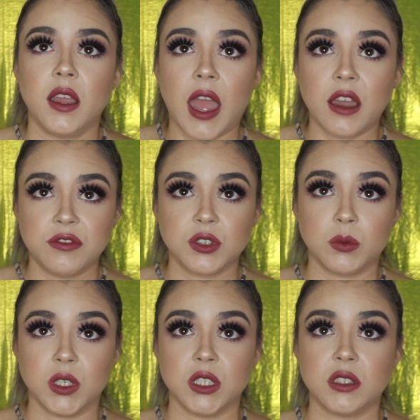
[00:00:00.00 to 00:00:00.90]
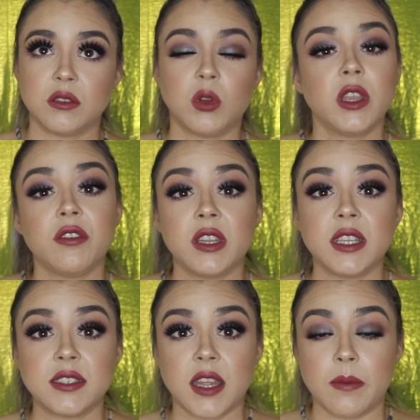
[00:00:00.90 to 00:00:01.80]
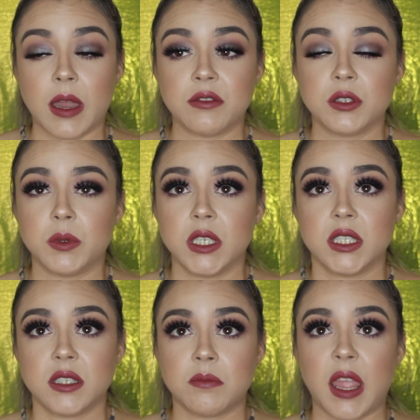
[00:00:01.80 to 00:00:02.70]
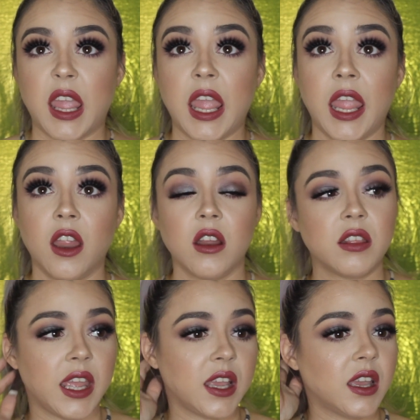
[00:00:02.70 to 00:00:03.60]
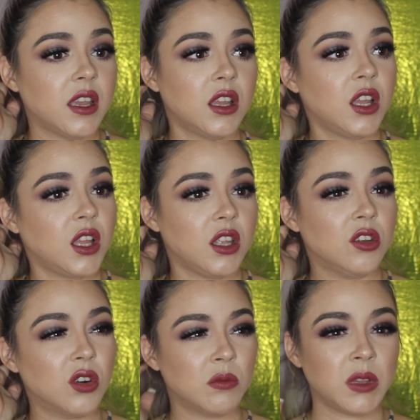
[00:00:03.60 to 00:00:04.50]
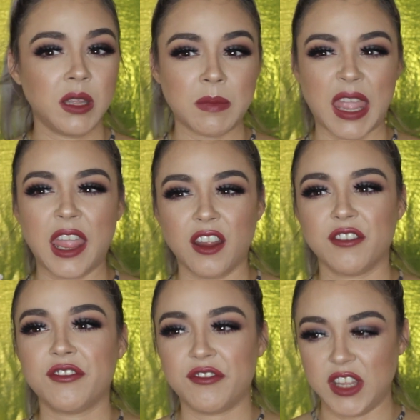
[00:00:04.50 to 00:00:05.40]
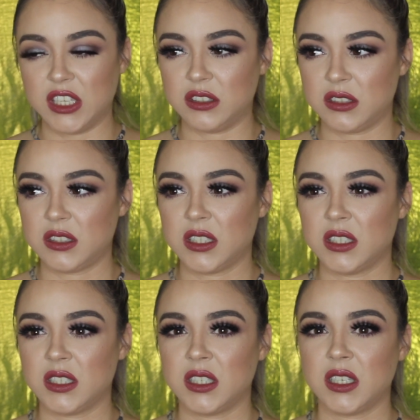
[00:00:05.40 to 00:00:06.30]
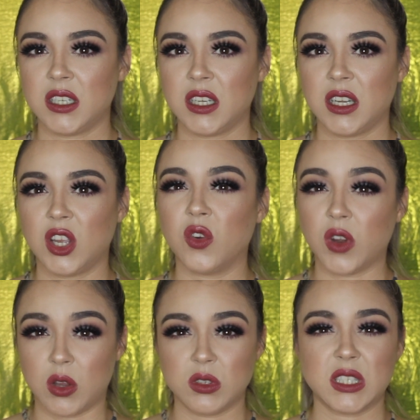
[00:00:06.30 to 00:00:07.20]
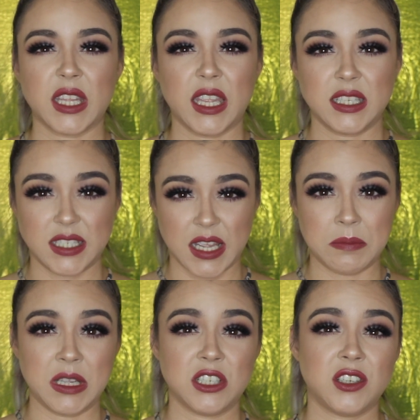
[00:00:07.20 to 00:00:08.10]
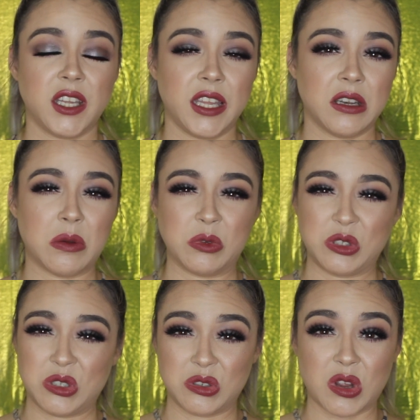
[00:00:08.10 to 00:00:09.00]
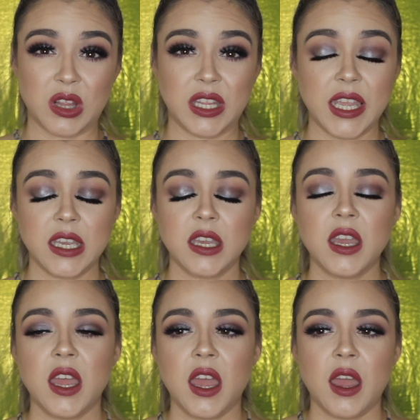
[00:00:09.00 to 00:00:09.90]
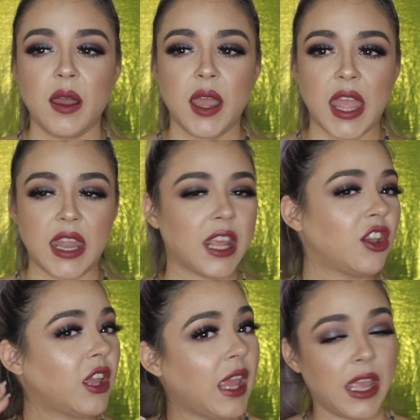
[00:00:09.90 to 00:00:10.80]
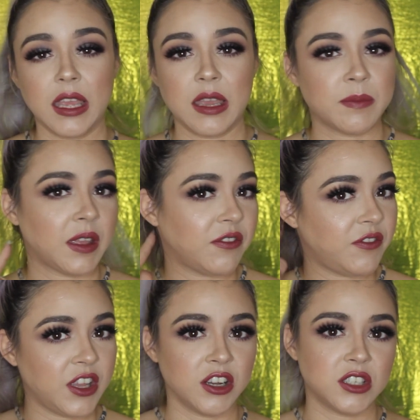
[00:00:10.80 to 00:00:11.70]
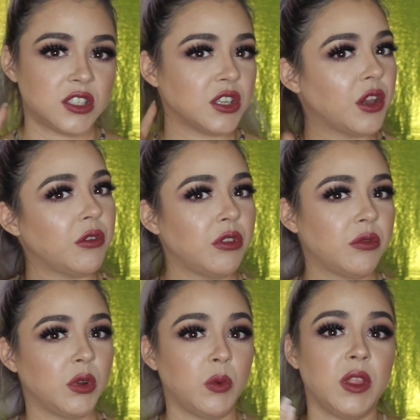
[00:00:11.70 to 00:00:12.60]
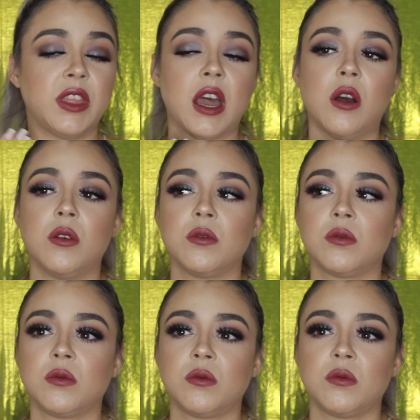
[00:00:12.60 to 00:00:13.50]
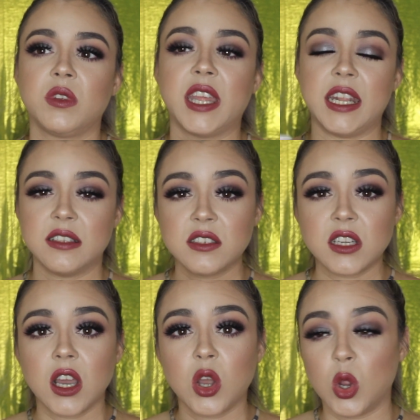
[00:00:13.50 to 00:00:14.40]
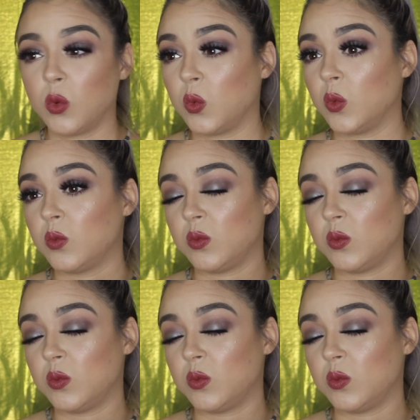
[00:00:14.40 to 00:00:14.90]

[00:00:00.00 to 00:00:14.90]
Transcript: afterwards, well, even this time afterwards, my hair, normally my hair feels gross, damaged and almost straw-like, and I can't get my fingers to go through without getting stuck or,